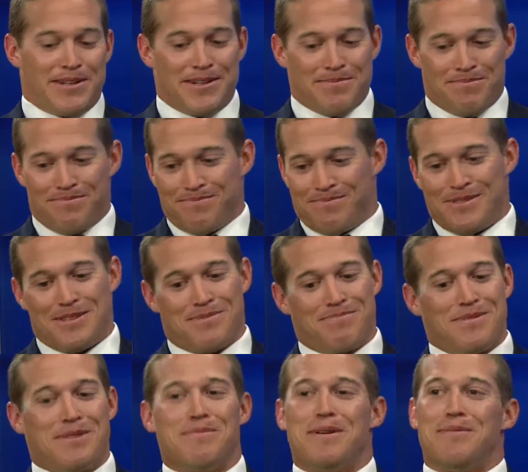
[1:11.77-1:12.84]
and you
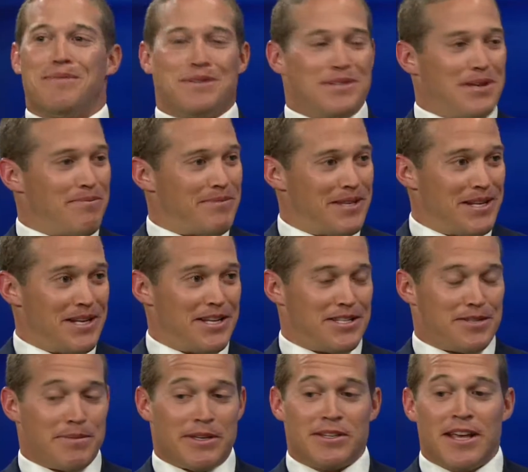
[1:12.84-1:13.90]
burp up or something and it
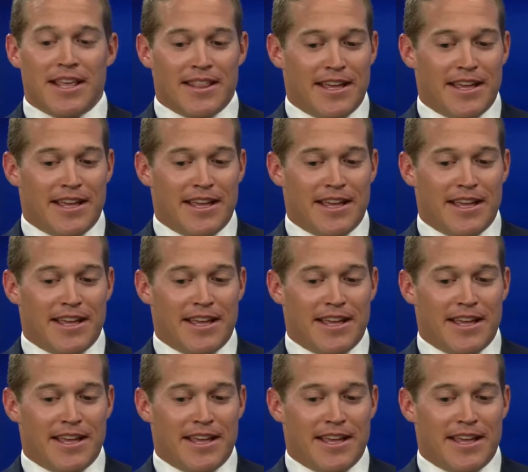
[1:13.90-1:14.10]
smells.